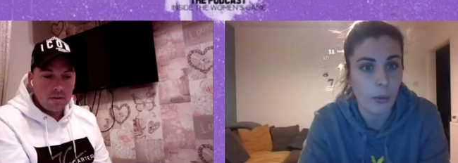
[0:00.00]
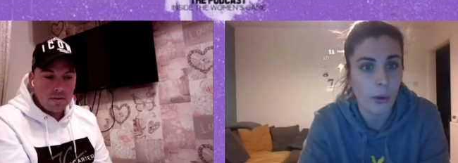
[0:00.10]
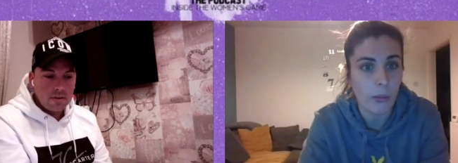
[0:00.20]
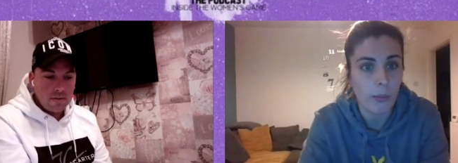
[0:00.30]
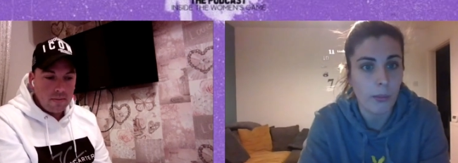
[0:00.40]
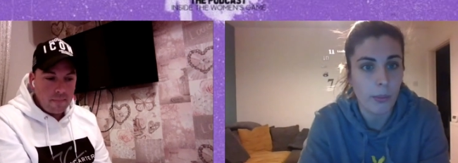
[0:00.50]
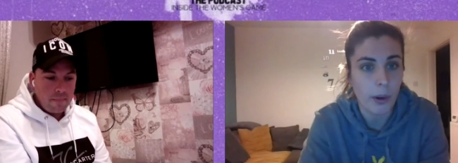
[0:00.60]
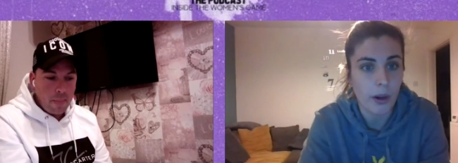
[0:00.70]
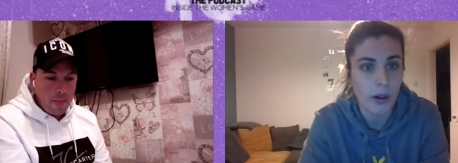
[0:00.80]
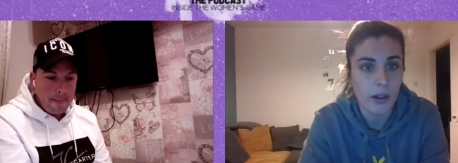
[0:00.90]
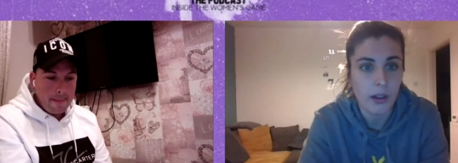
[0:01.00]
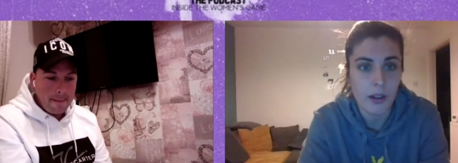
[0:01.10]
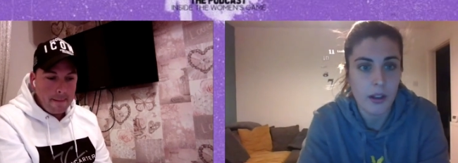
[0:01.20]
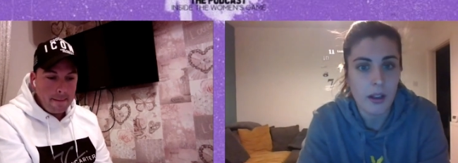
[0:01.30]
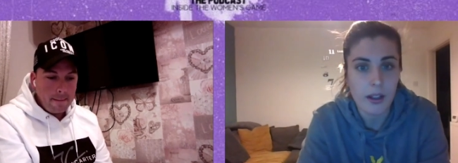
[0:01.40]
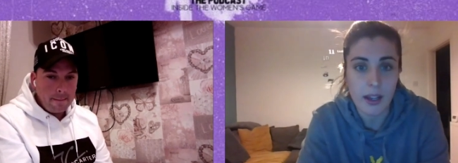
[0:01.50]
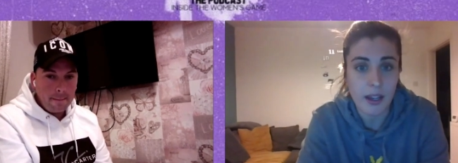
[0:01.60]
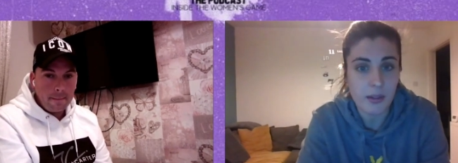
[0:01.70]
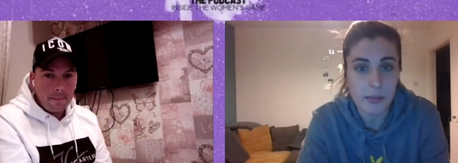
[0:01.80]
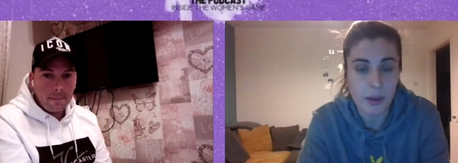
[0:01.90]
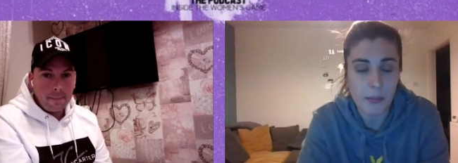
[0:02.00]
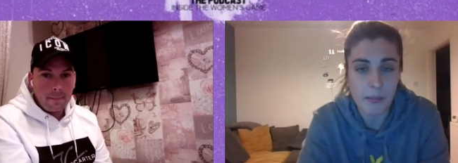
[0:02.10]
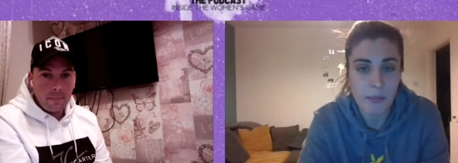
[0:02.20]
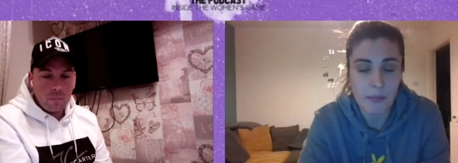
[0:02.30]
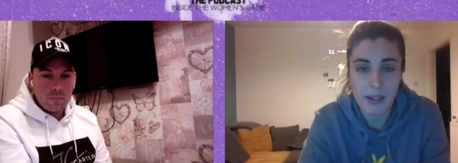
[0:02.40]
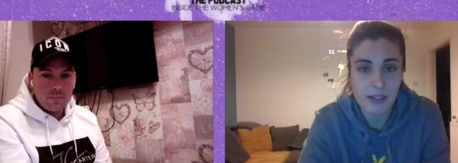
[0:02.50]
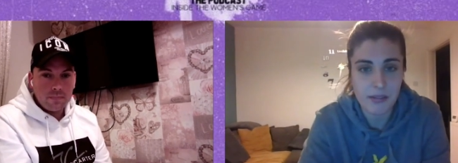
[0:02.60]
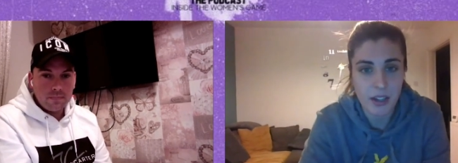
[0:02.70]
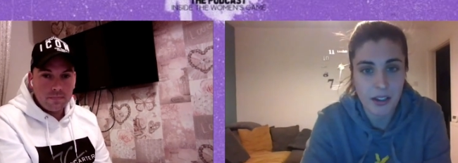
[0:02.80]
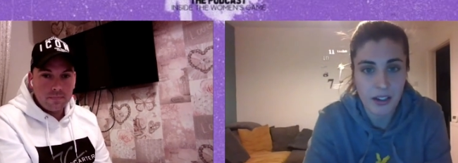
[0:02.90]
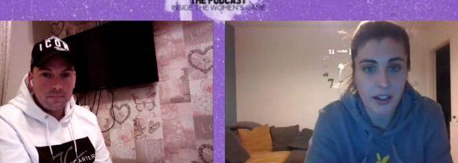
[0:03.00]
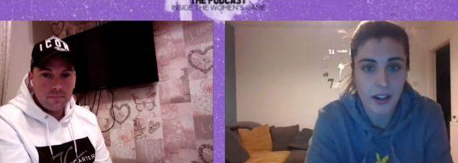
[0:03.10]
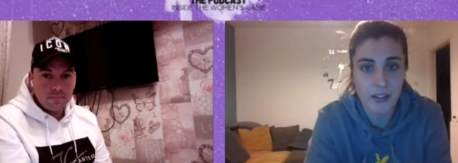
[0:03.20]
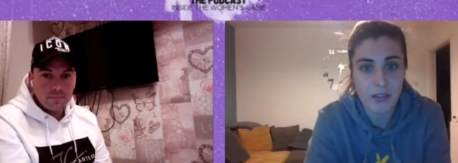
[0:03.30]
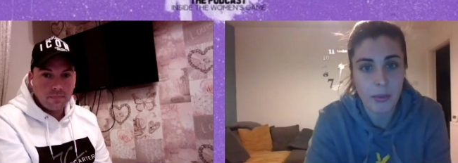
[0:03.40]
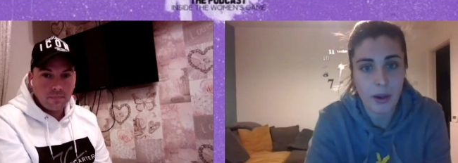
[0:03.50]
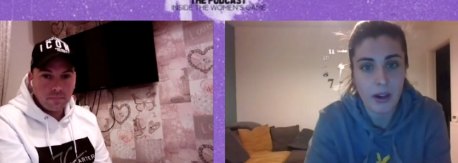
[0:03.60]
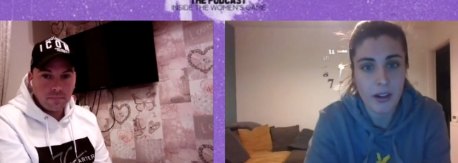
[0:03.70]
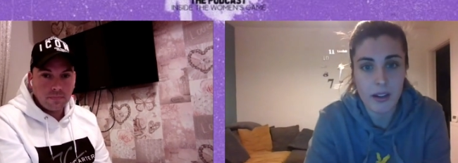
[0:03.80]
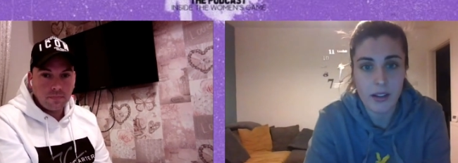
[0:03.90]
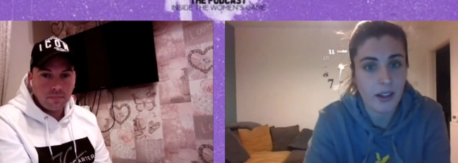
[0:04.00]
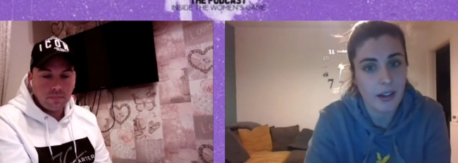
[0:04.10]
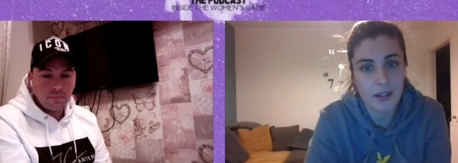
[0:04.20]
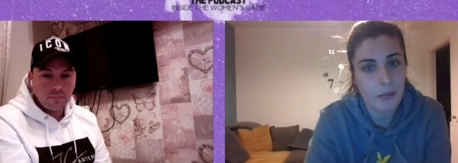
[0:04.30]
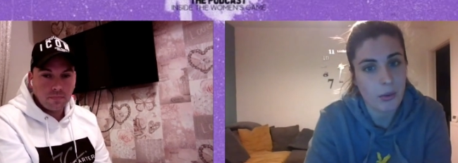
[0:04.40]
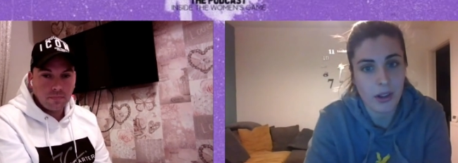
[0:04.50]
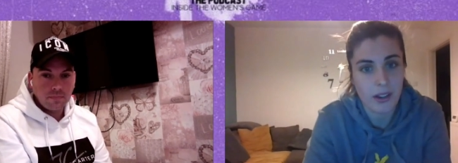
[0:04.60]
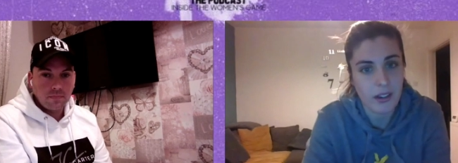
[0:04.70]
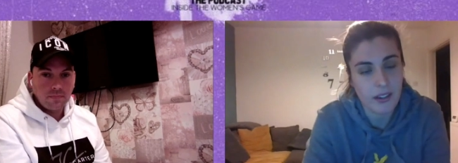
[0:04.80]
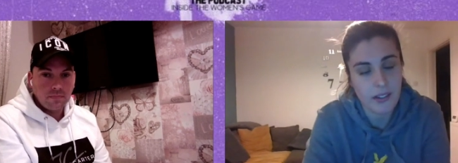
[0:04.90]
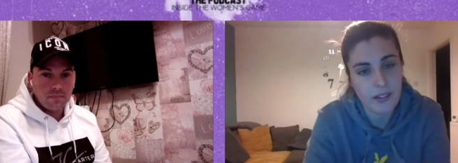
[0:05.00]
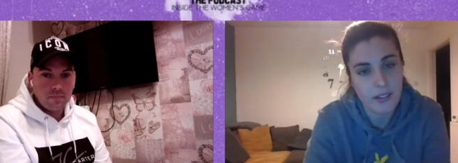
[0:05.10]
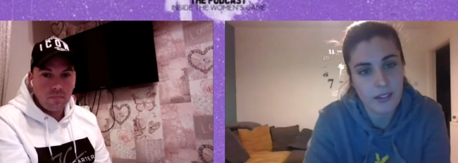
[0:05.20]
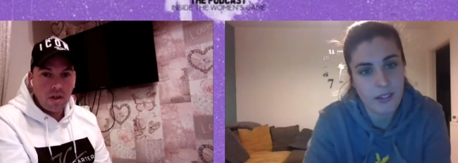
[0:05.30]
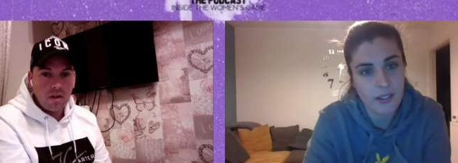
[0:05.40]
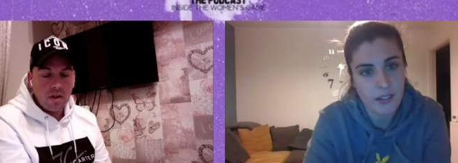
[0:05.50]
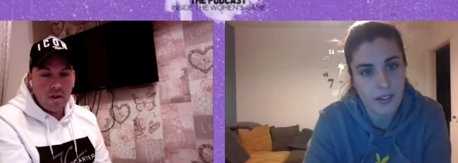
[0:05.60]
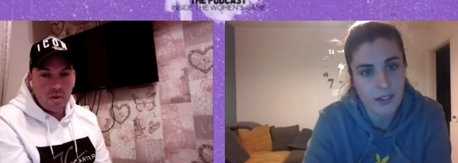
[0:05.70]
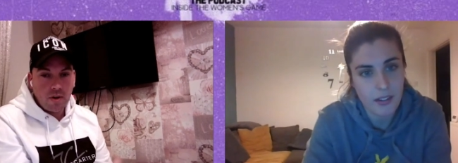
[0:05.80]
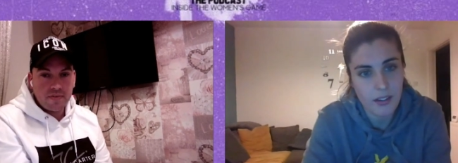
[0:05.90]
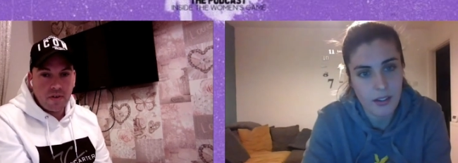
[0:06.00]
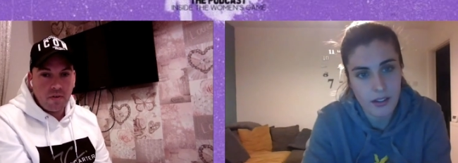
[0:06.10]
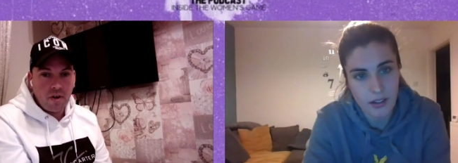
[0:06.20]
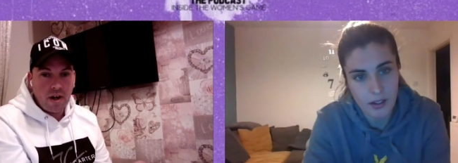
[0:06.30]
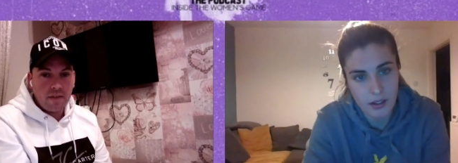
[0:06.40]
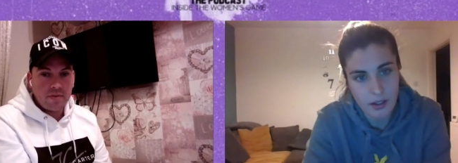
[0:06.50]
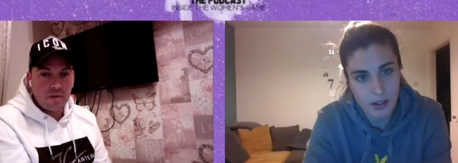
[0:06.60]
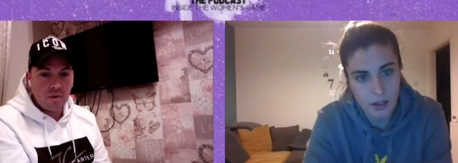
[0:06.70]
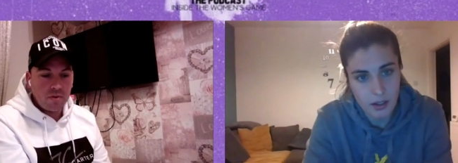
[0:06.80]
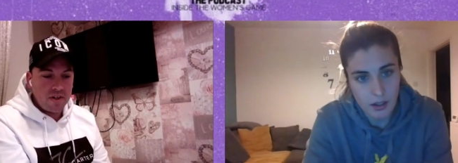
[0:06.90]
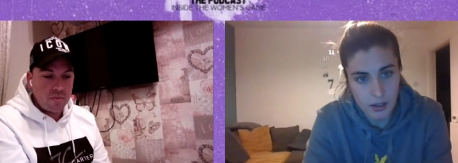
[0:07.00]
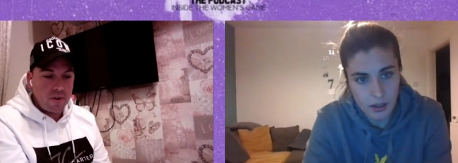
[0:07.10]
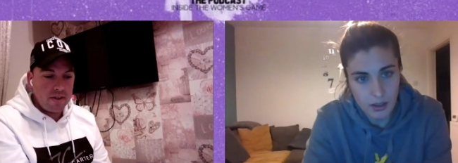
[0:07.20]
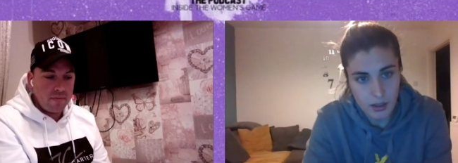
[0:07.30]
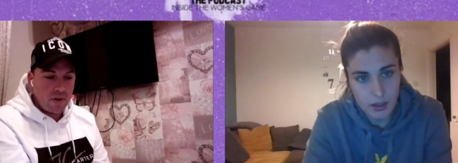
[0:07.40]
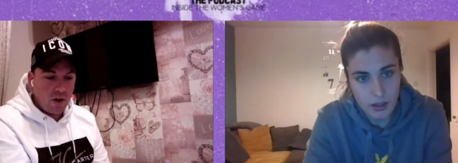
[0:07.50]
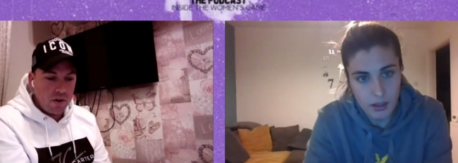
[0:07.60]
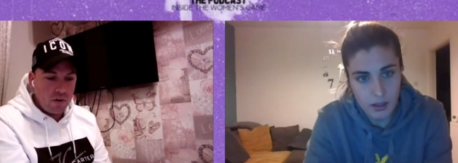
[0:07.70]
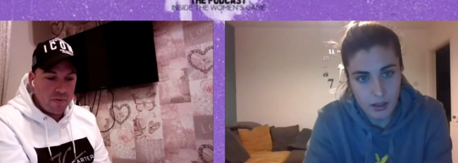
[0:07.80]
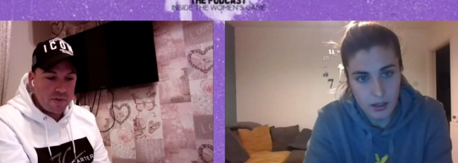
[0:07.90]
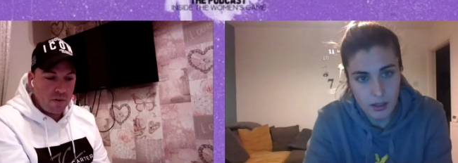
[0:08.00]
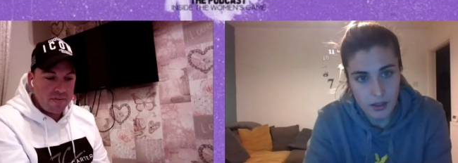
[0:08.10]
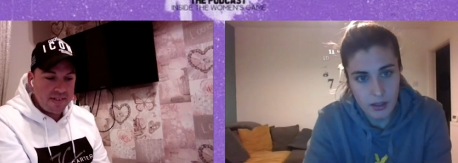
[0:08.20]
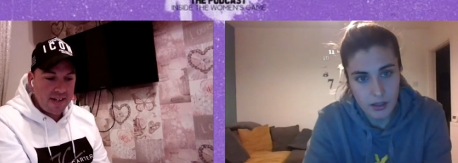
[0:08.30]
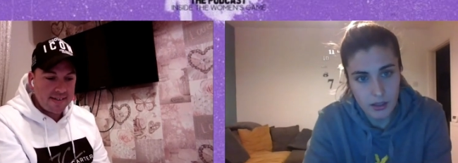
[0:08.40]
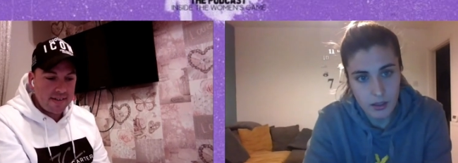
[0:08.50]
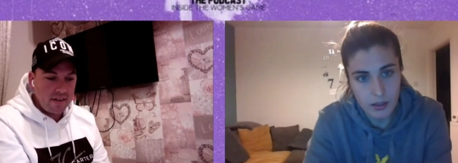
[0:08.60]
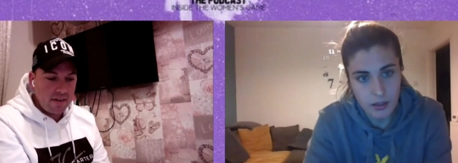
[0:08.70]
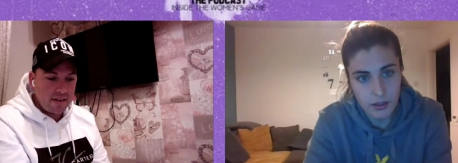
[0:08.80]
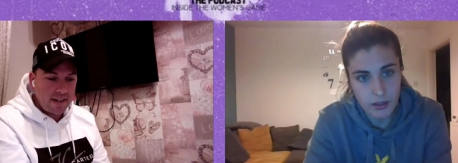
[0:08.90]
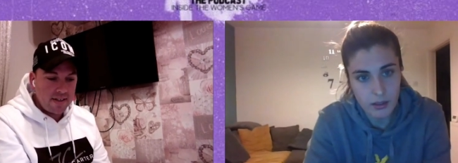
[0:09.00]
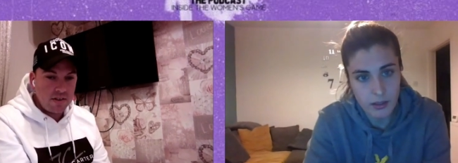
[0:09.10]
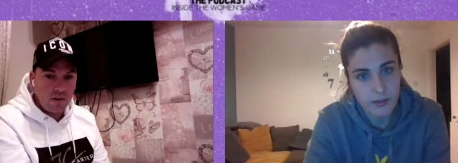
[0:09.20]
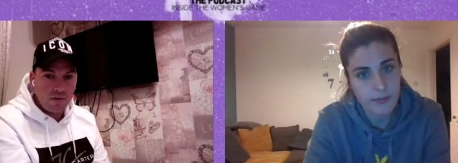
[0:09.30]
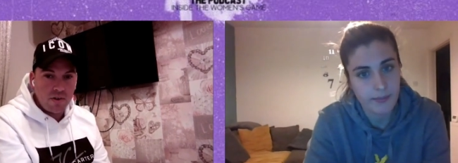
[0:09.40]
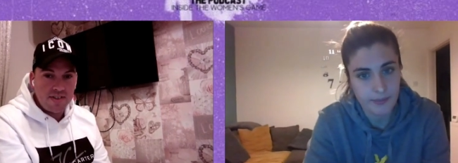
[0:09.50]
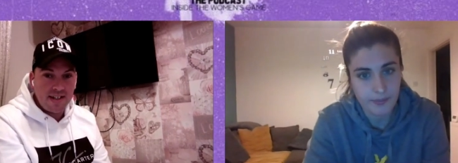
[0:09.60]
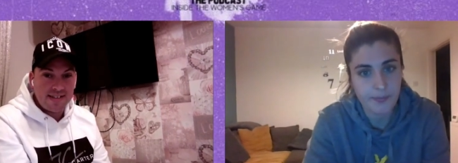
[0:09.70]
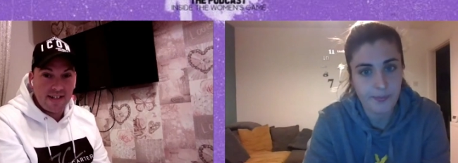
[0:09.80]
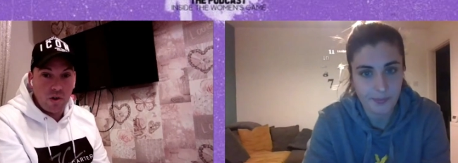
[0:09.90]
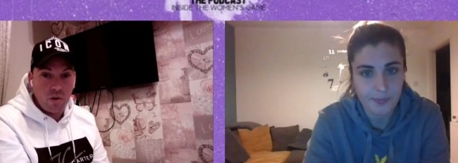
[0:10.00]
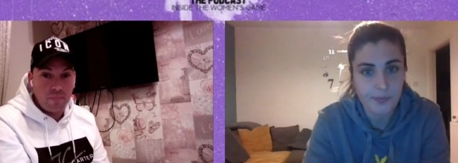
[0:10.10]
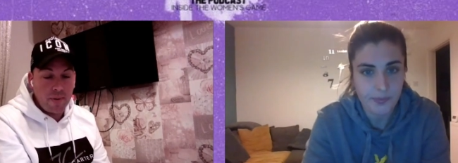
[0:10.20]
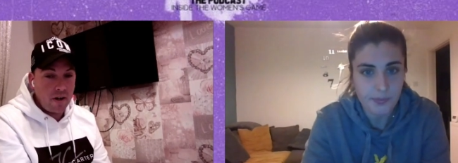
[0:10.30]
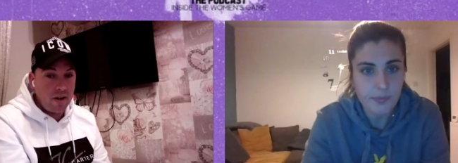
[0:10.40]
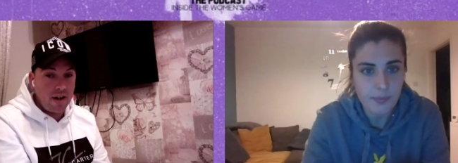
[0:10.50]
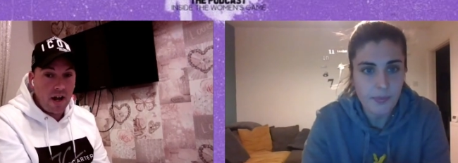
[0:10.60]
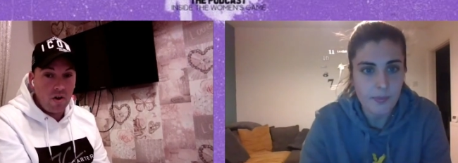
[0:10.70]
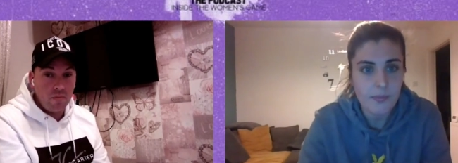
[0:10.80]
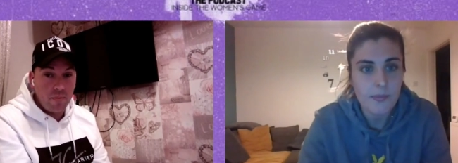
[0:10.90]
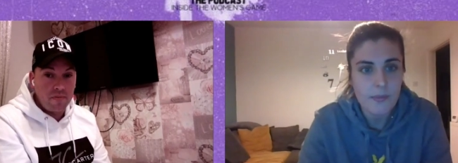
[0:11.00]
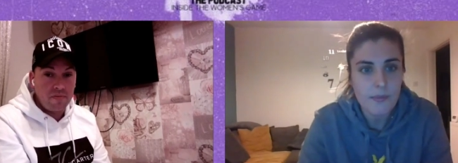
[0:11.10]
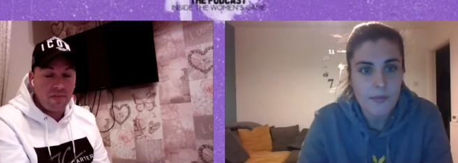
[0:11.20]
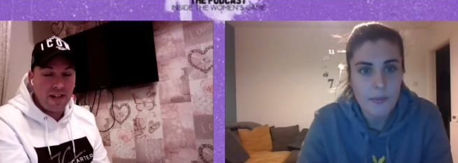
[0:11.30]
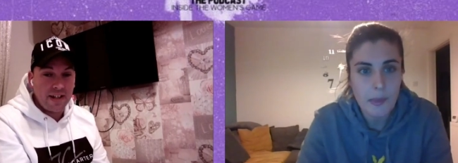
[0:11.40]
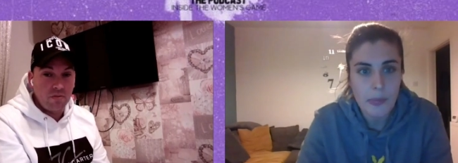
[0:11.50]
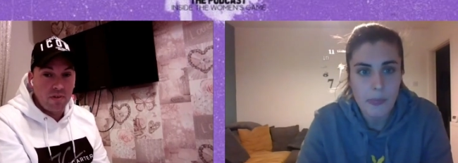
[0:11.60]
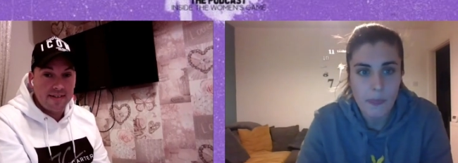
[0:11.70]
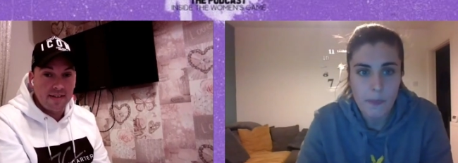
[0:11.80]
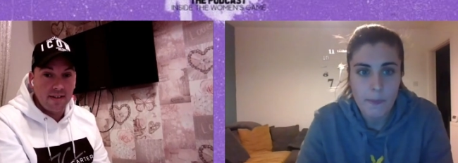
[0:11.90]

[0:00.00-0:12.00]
Speaker 1: more. But yeah, it's been a massive learning curve, but yeah, brilliant.
Speaker 2: So after Sunday's win, you've got another tough test against London City, who've been flying